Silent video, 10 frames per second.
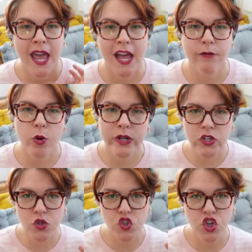I'm going
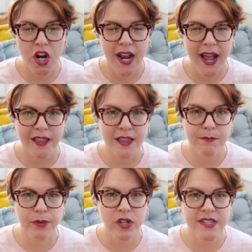to start at the
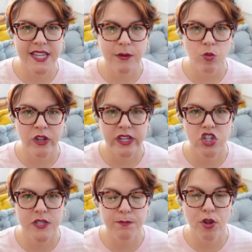books that I'm really
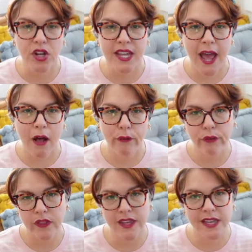just putting out
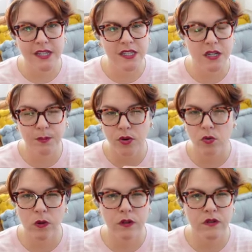for the kids to
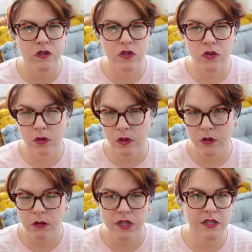peruse
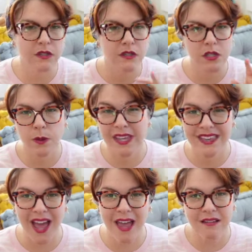through. This is to,
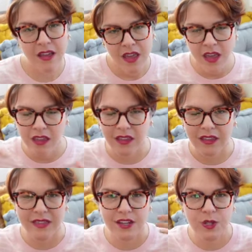again,
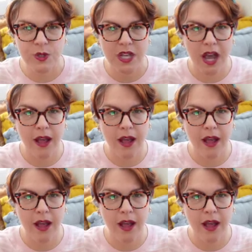get those